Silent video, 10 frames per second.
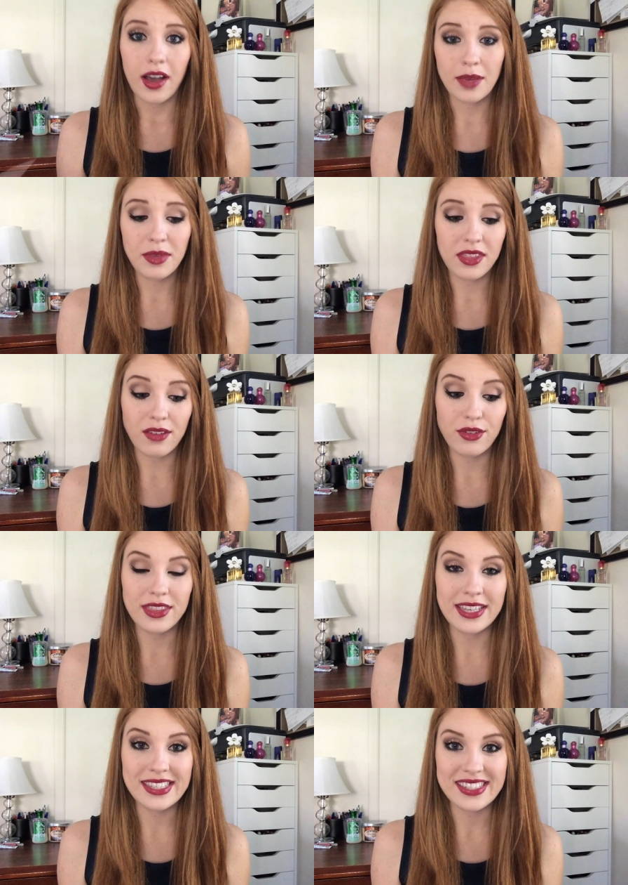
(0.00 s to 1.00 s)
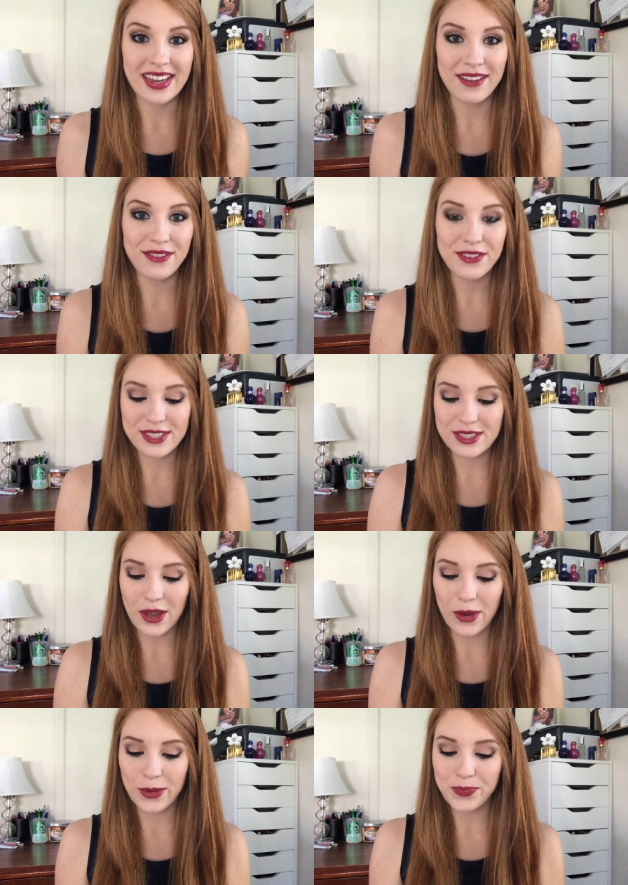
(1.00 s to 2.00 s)
I'm in love with this stuff.
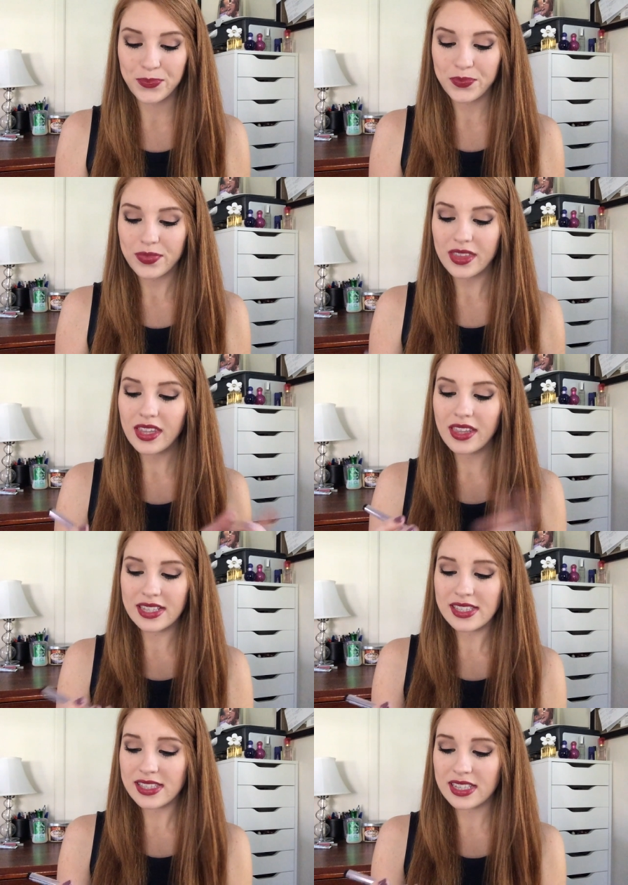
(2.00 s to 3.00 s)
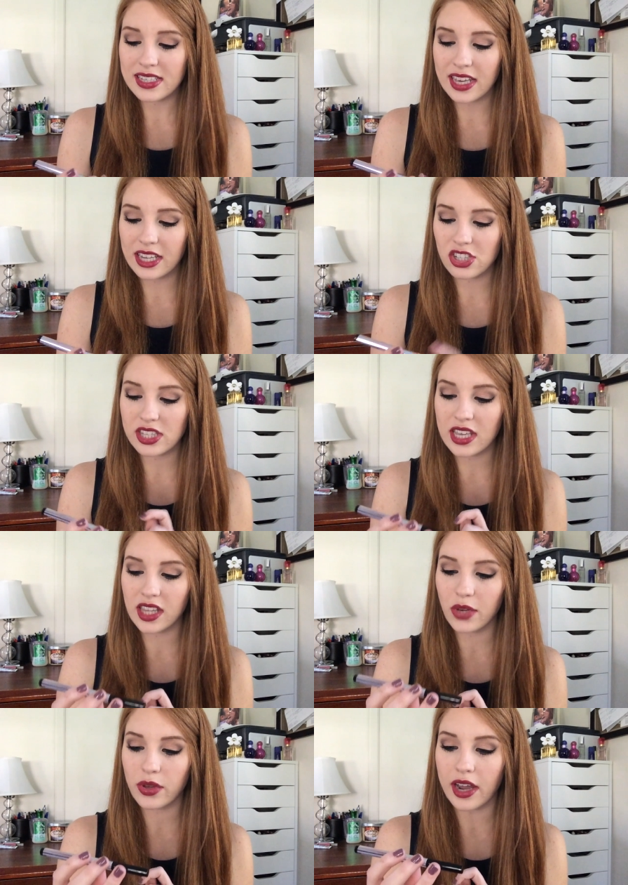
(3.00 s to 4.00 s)
So this is the D H C
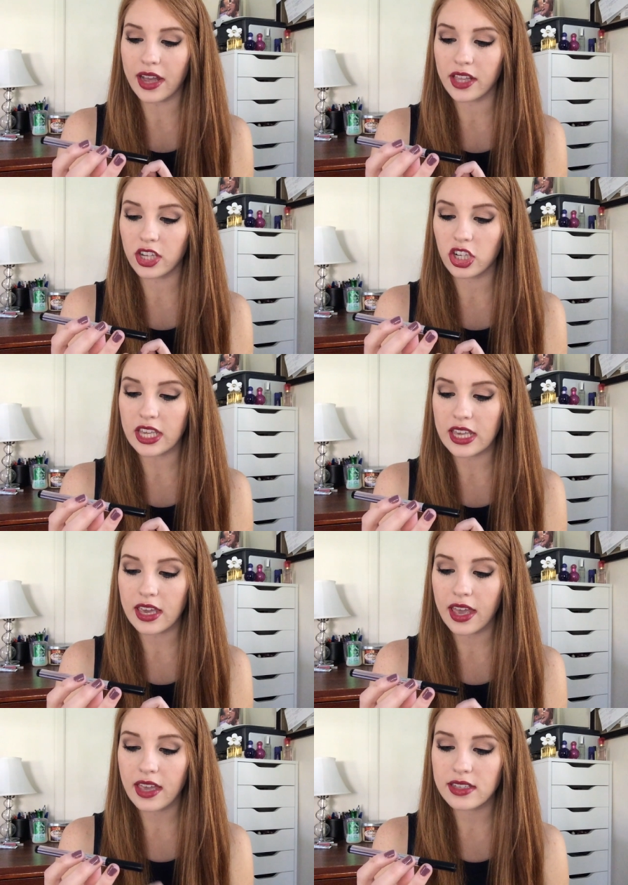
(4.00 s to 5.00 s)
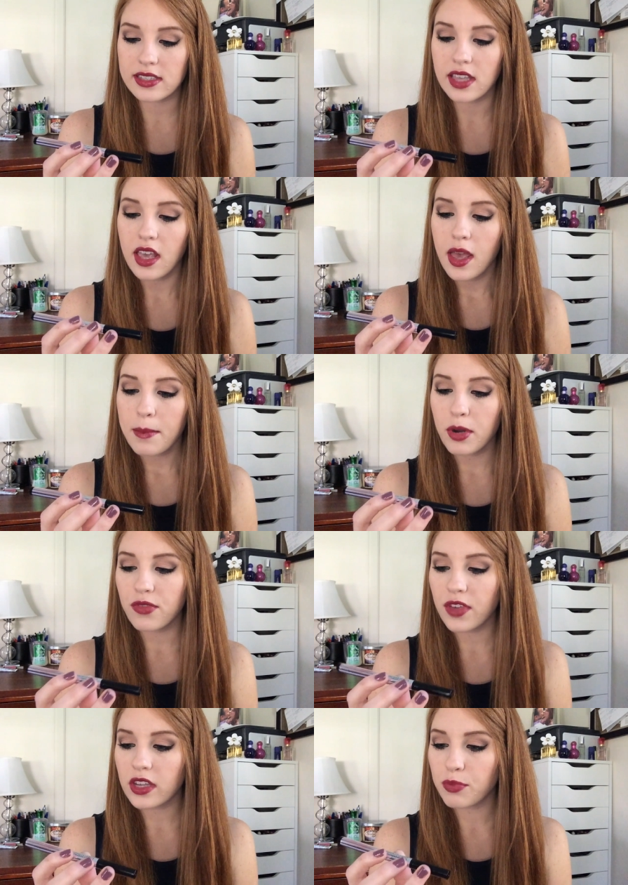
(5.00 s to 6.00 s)
Liquid Eyeliner E X
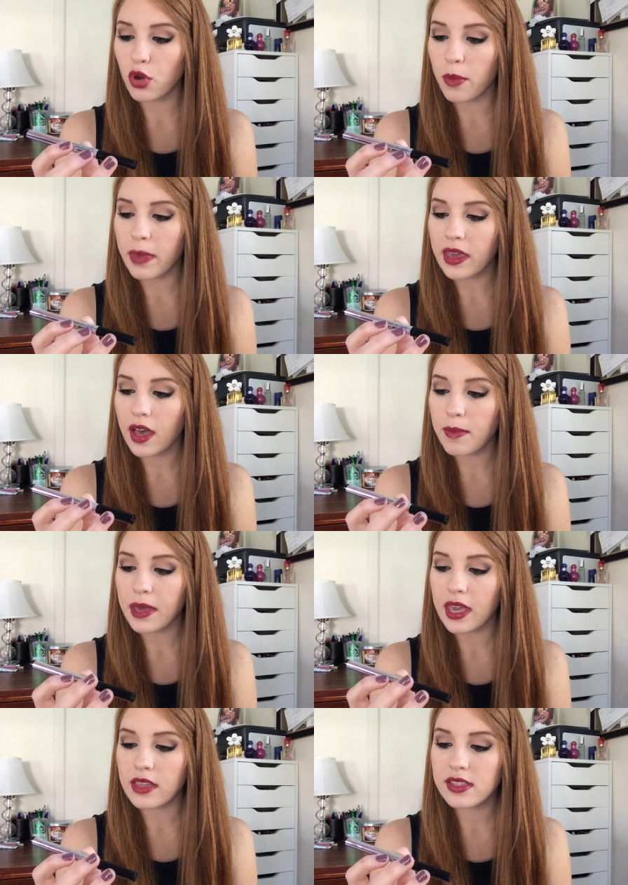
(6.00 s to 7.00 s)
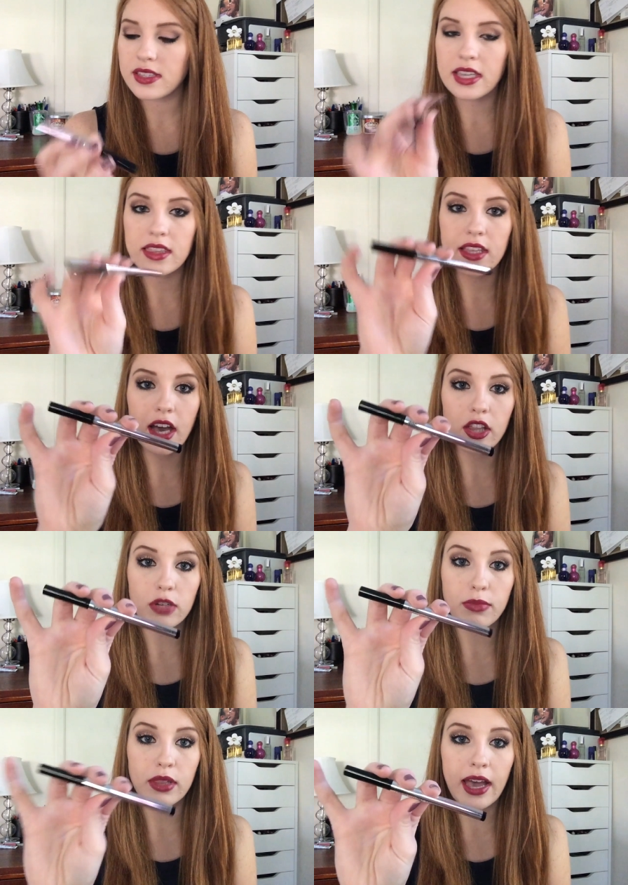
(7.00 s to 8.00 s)
Perfect Pro Makeup, and this is in the
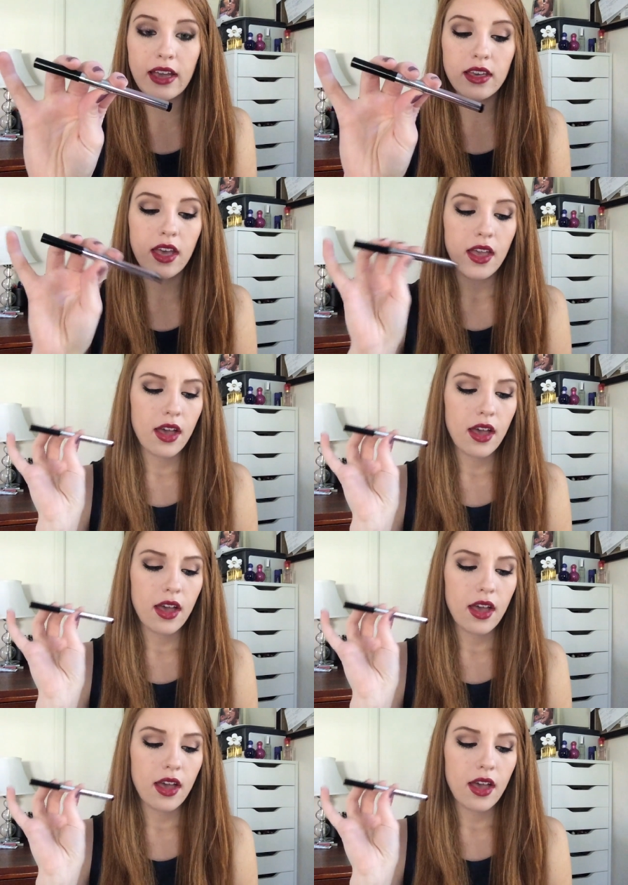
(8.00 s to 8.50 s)
color black.